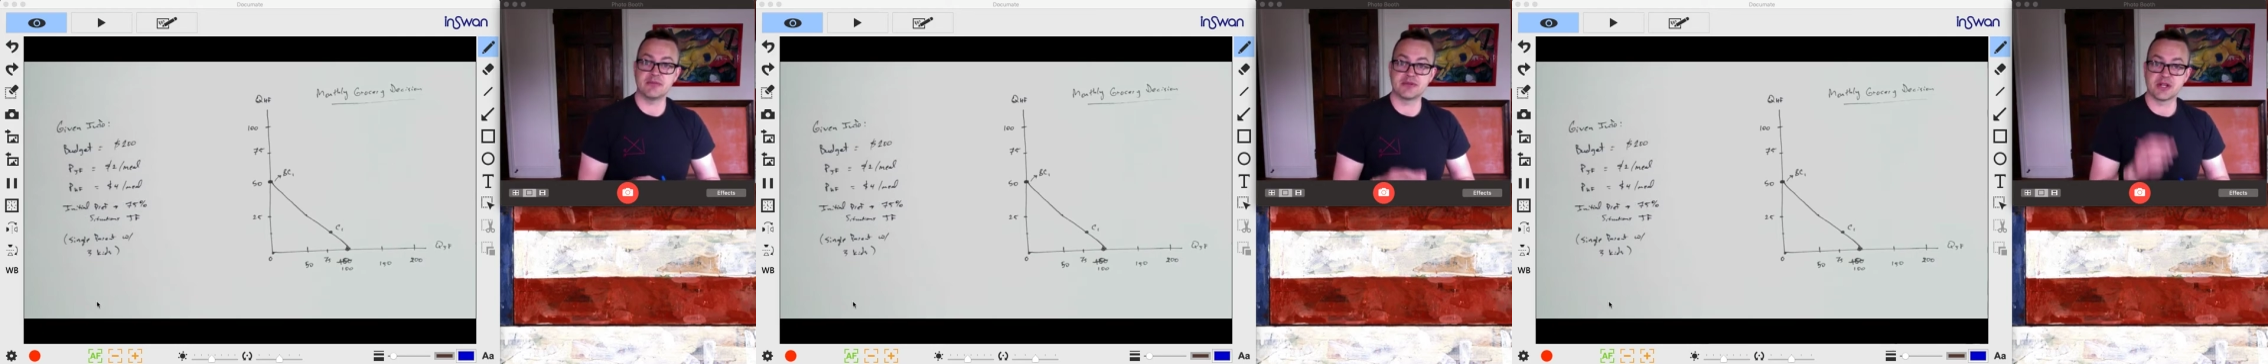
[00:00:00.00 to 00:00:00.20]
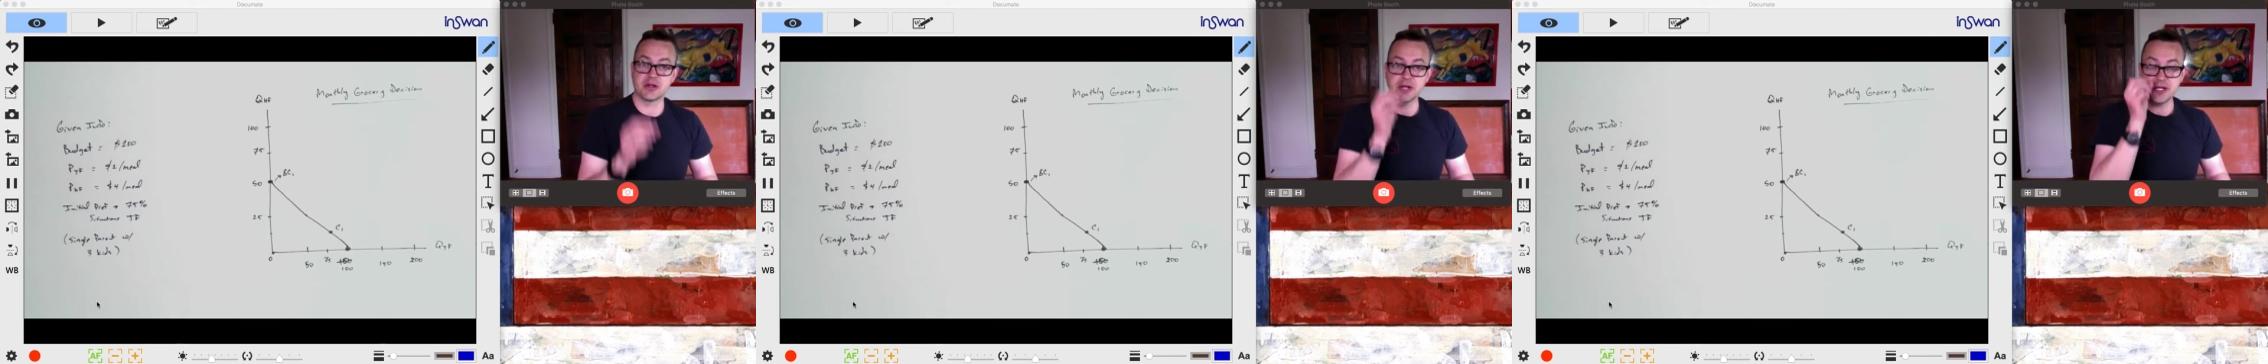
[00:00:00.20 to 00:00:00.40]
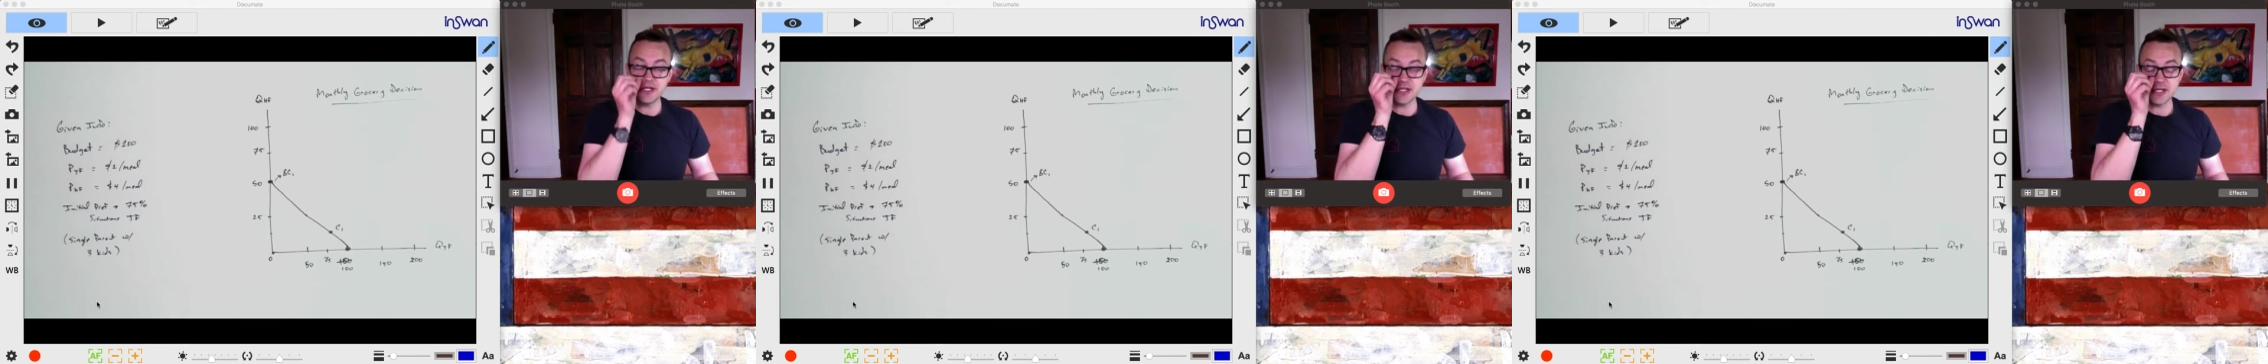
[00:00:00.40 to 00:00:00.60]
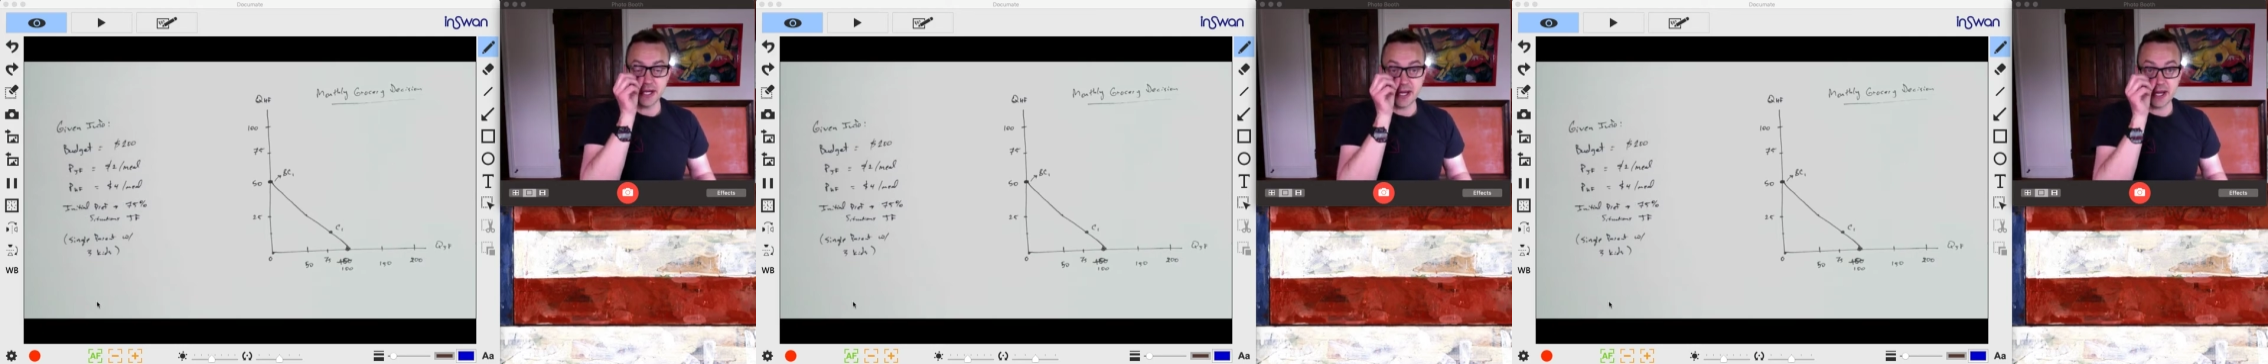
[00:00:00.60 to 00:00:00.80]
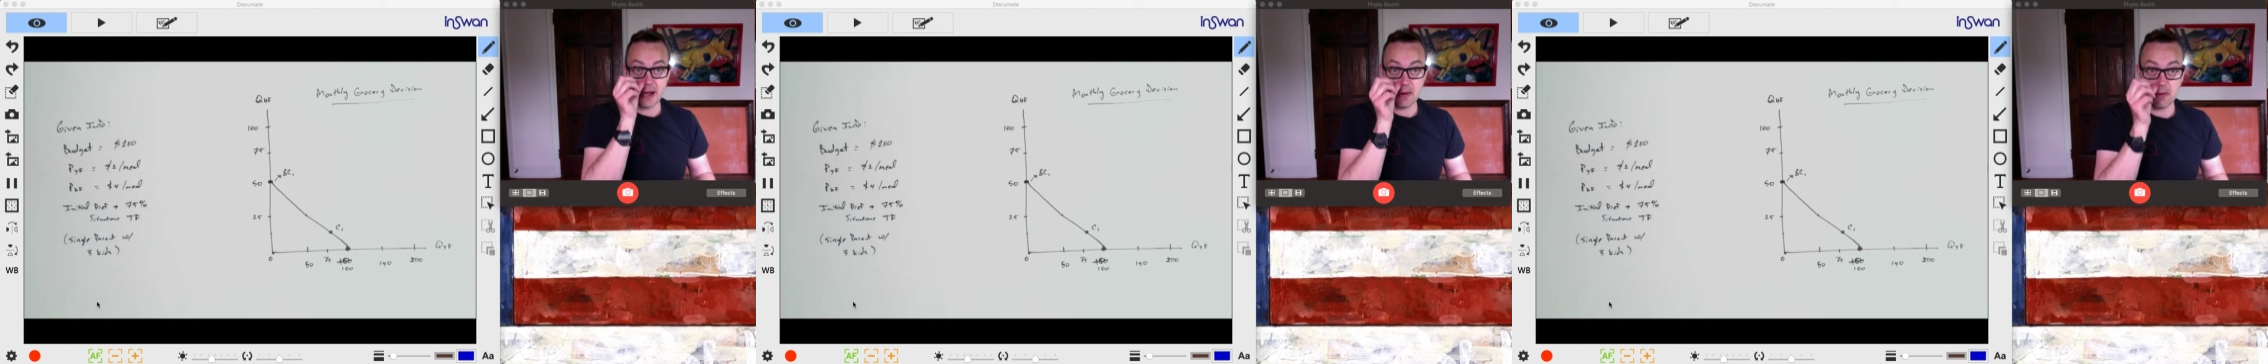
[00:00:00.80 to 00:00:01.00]
So let's lay
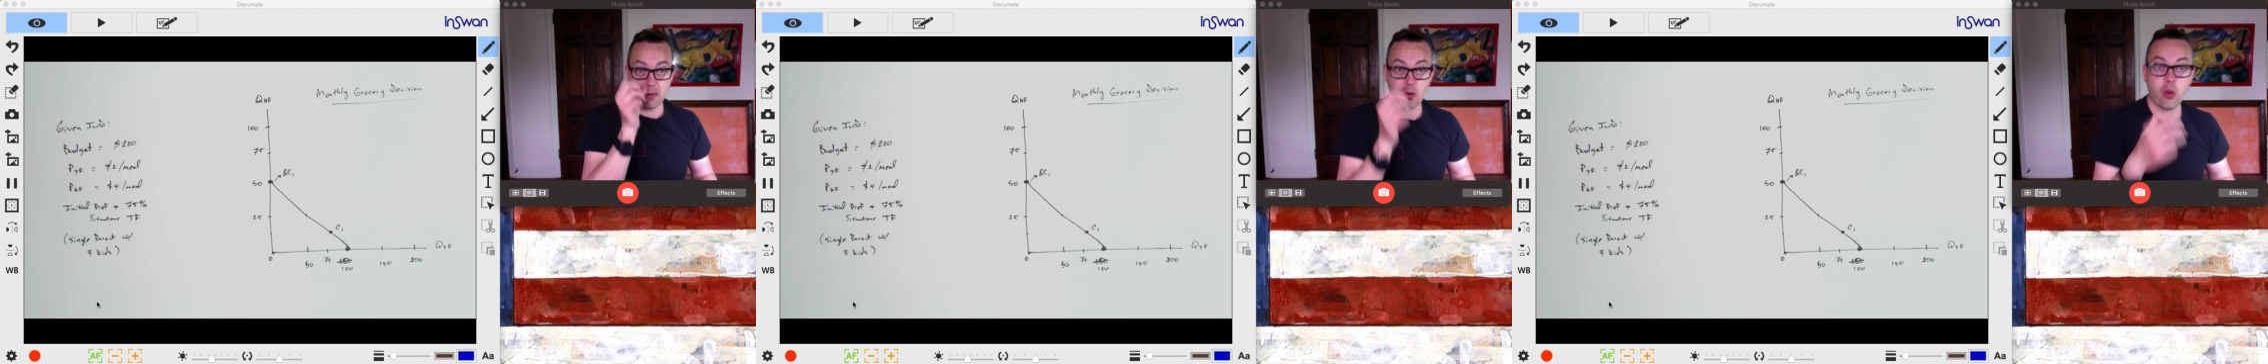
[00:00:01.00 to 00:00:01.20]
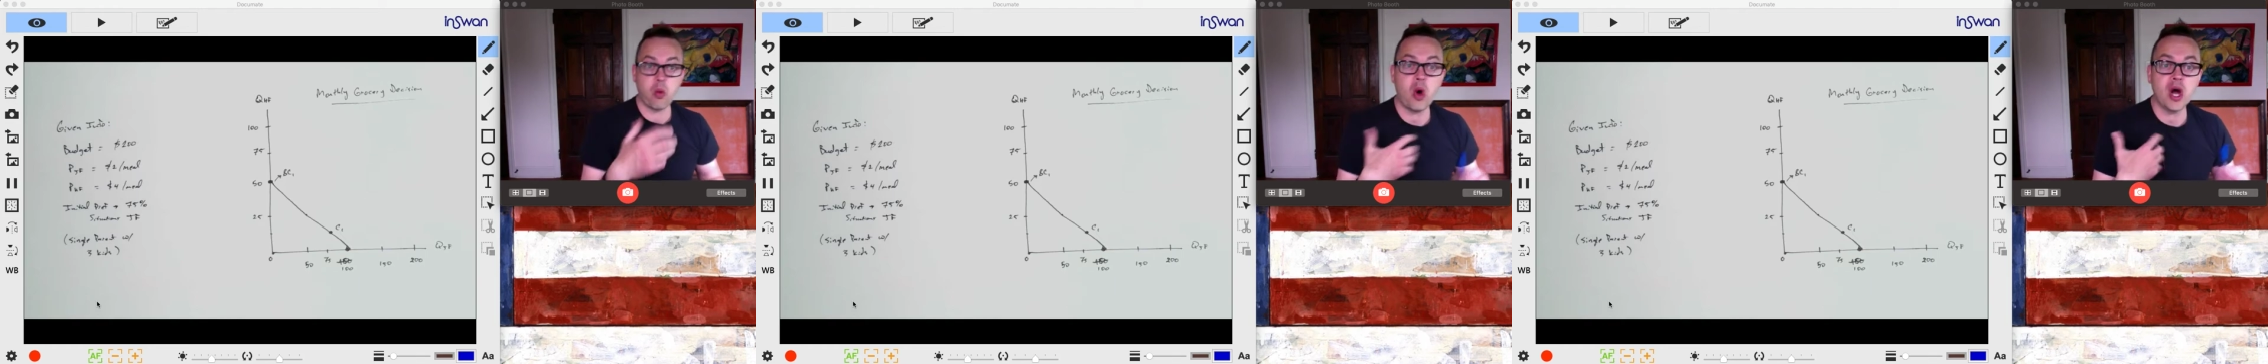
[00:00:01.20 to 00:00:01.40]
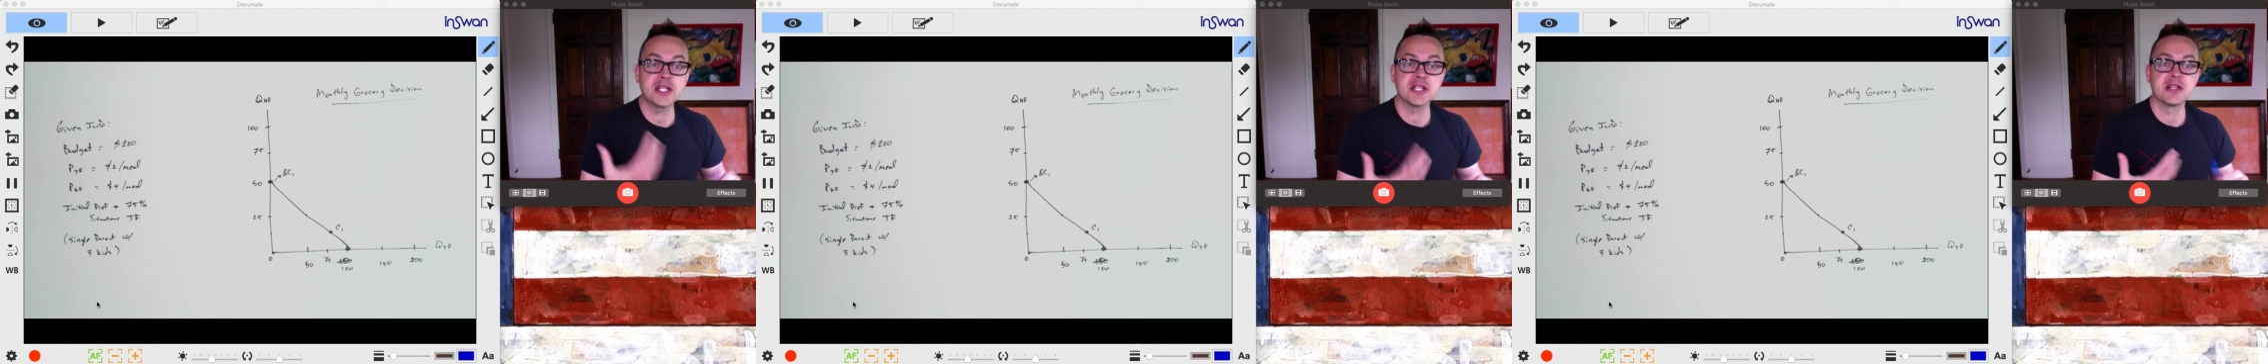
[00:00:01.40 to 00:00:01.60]
out what